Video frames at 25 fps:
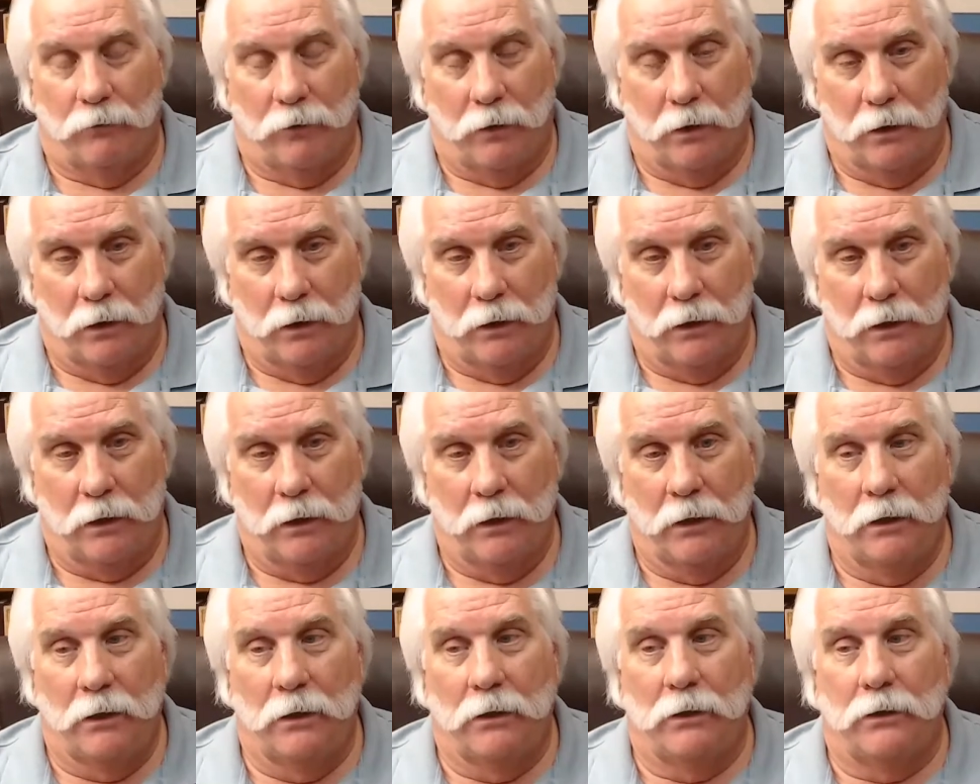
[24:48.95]
on
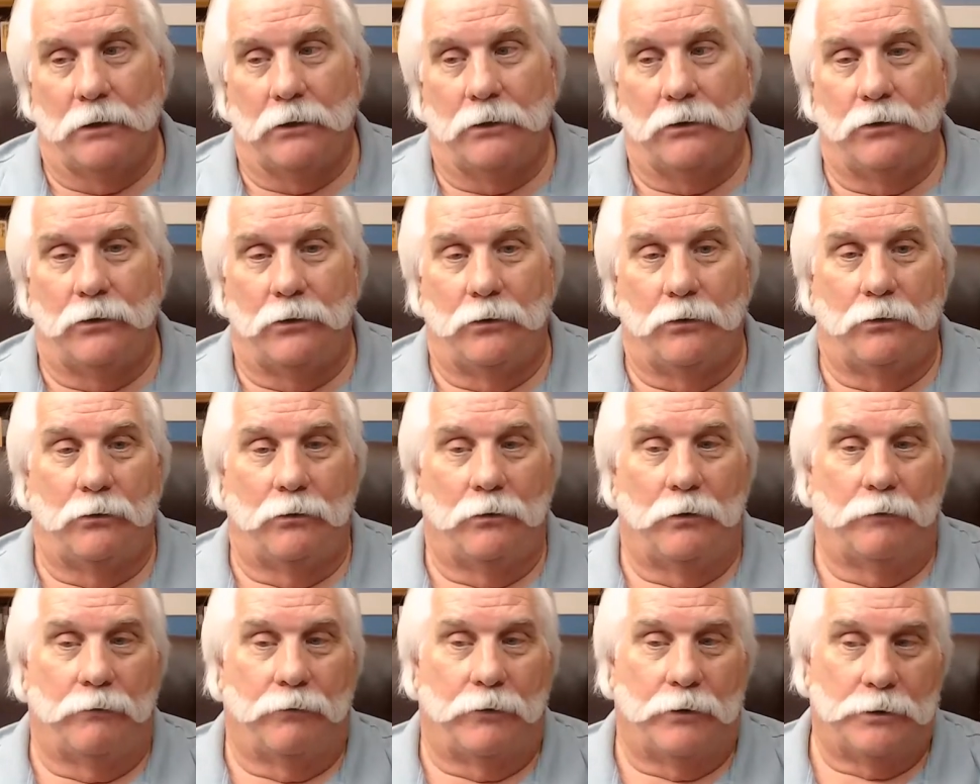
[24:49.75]
to
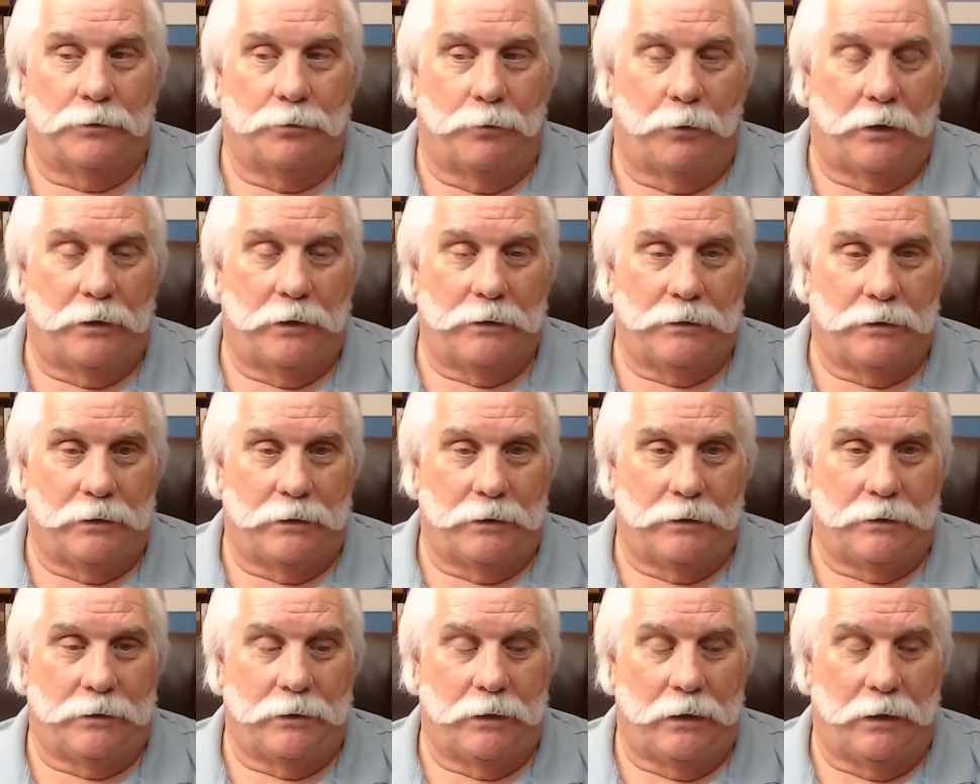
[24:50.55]
the first
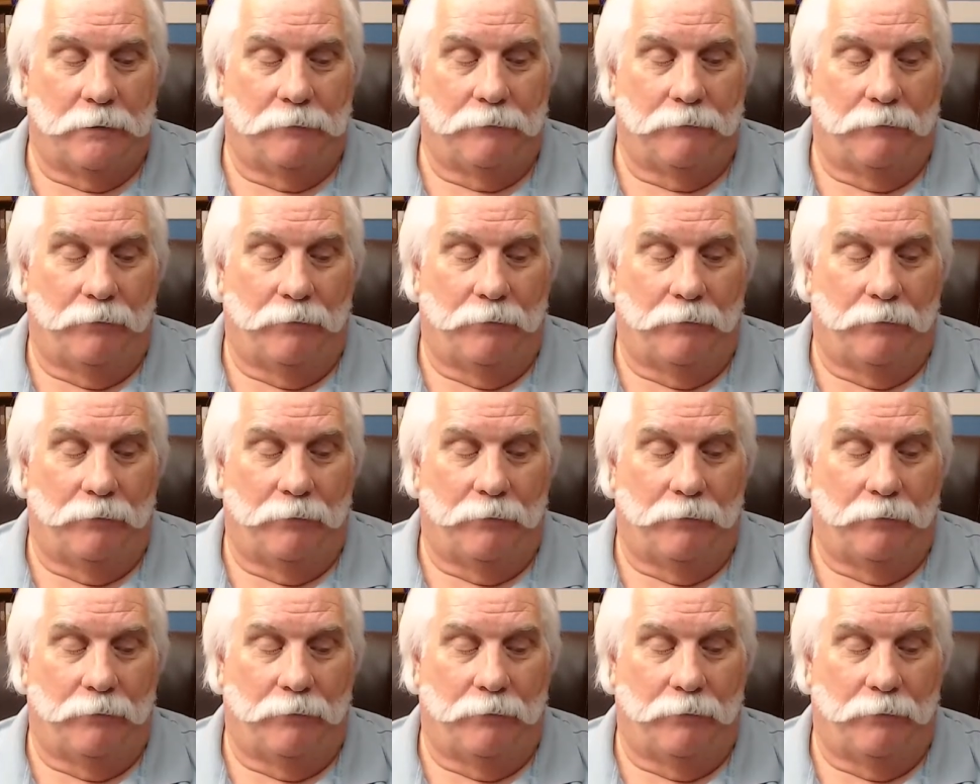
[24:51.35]
presidency.